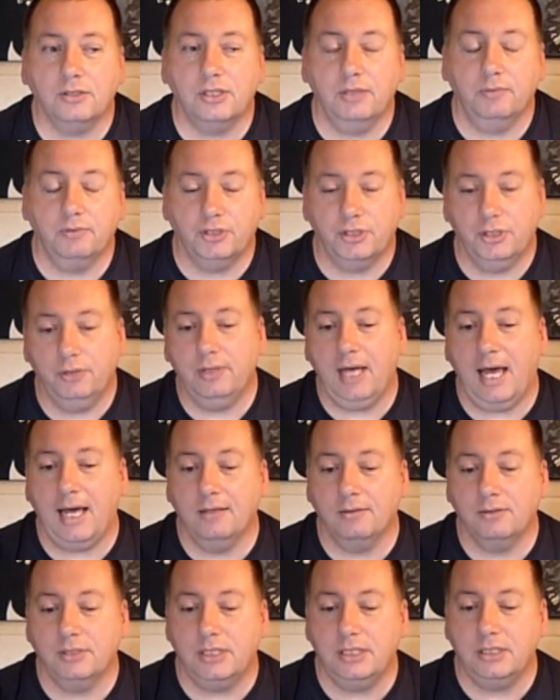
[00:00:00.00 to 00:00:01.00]
It was 2
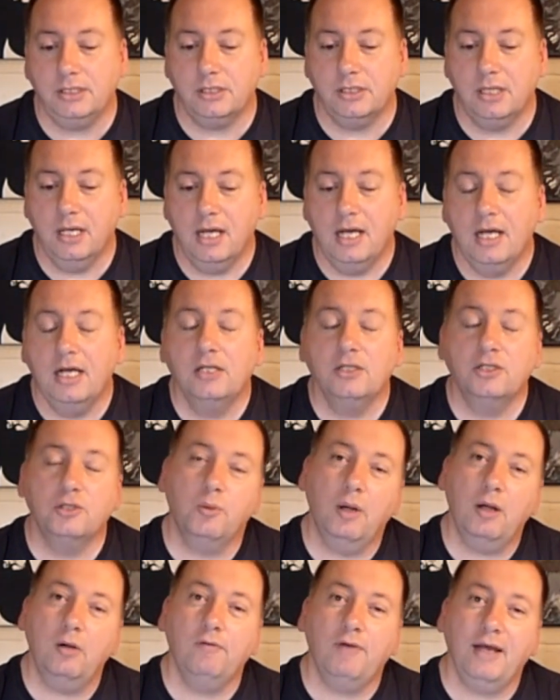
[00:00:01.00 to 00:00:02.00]
houses,
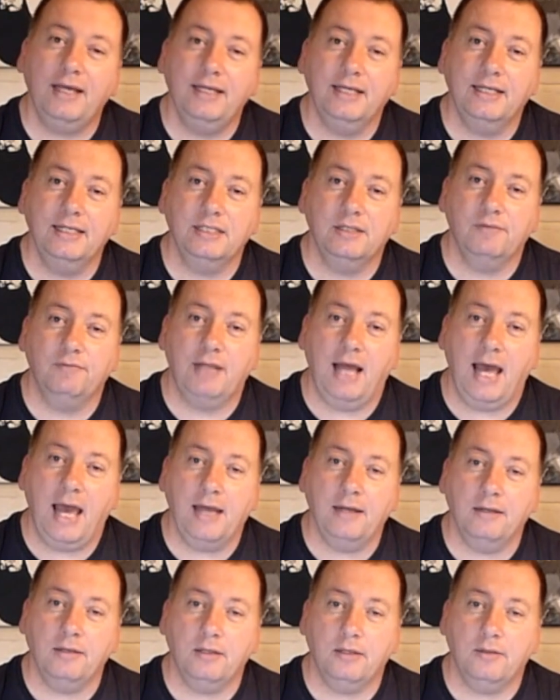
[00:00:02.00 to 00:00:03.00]
12 acres of
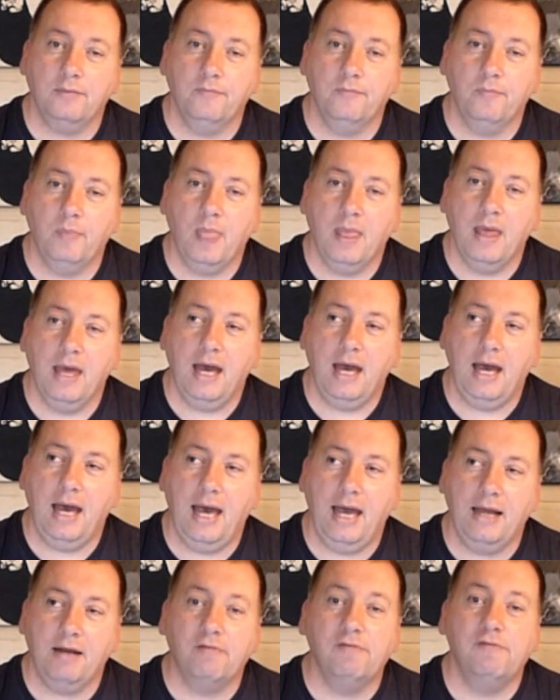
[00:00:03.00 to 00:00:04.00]
land
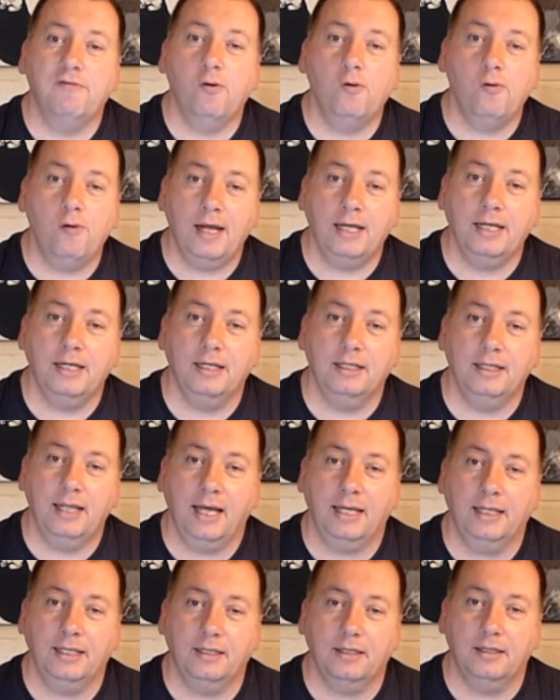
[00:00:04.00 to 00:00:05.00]
and a 4-acre
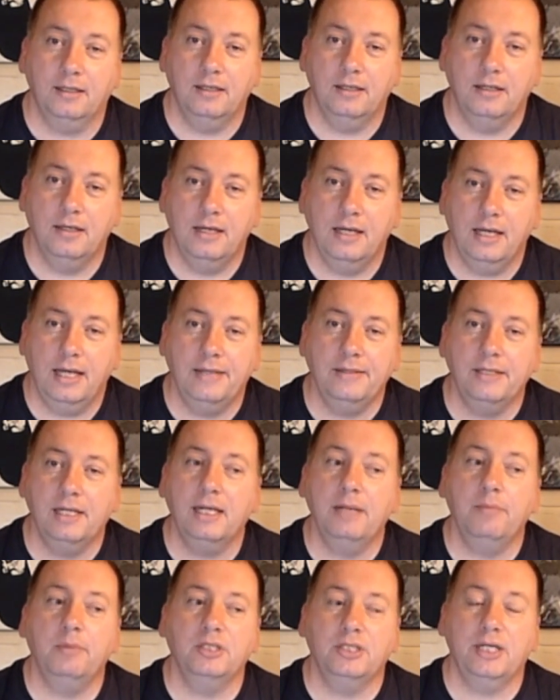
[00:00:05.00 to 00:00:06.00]
lake in the
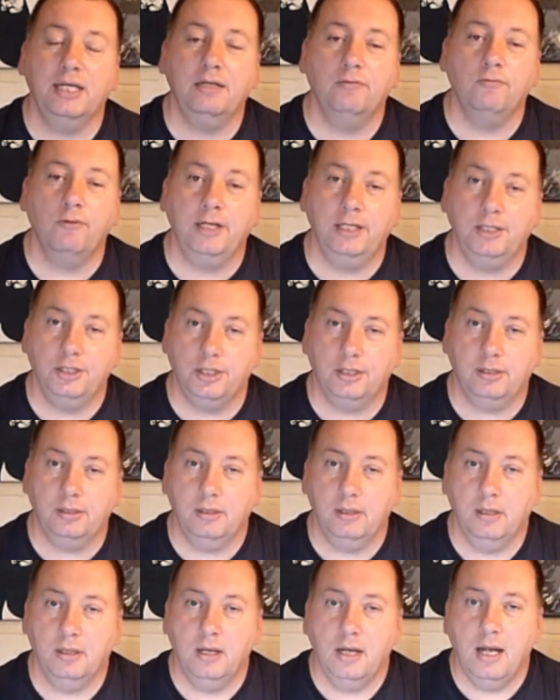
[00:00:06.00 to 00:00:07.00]
Limousin region,
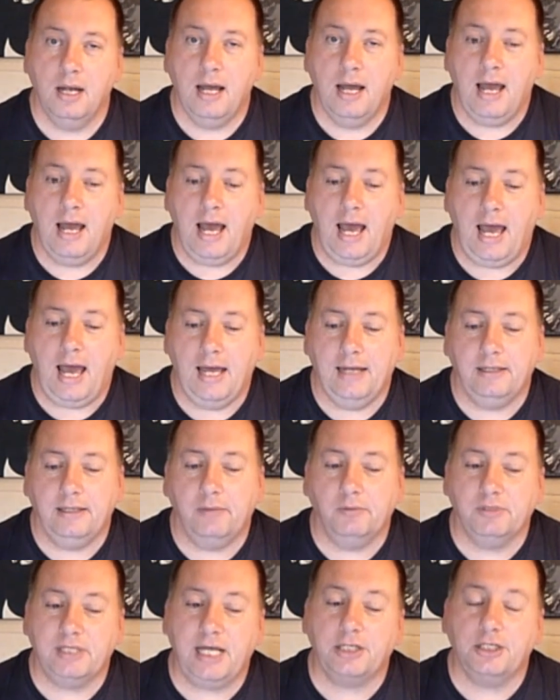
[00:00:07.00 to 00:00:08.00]
and it
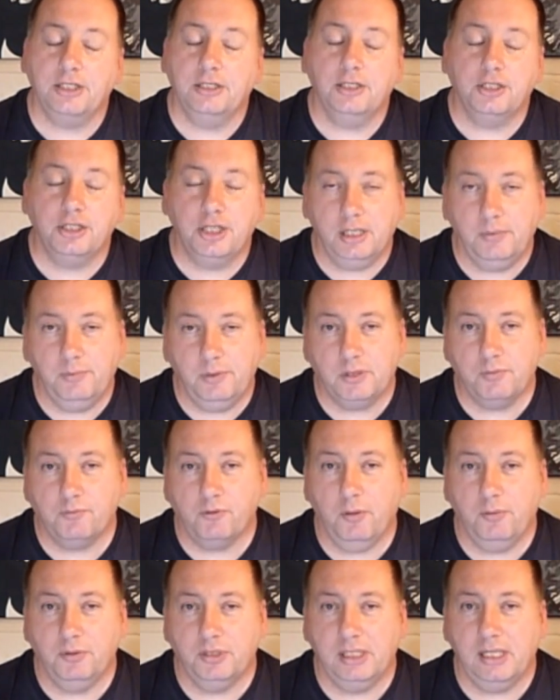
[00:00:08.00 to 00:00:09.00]
was actually the cheapest
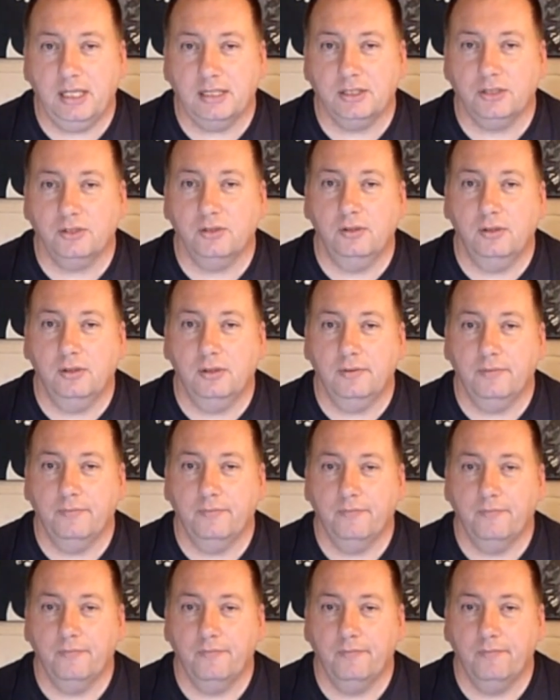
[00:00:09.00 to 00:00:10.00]
property I saw.
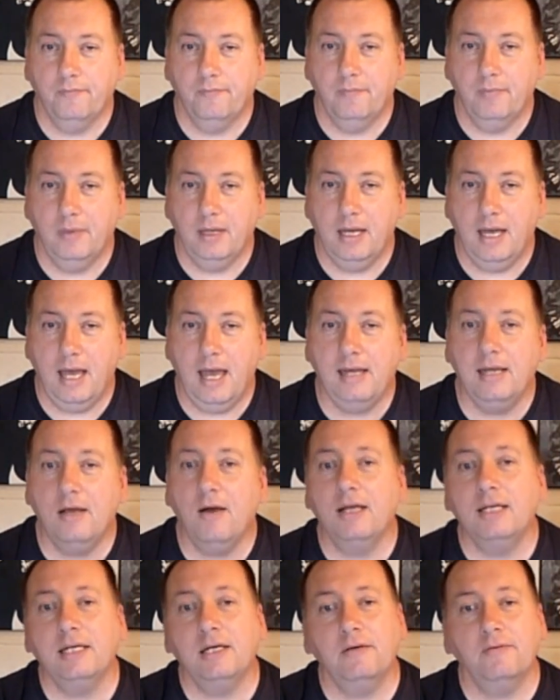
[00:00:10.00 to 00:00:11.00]
Any
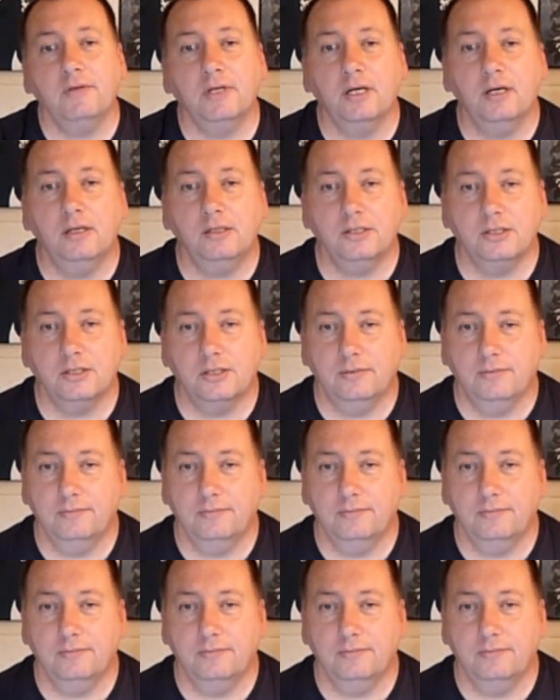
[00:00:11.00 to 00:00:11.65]
idea of the cost?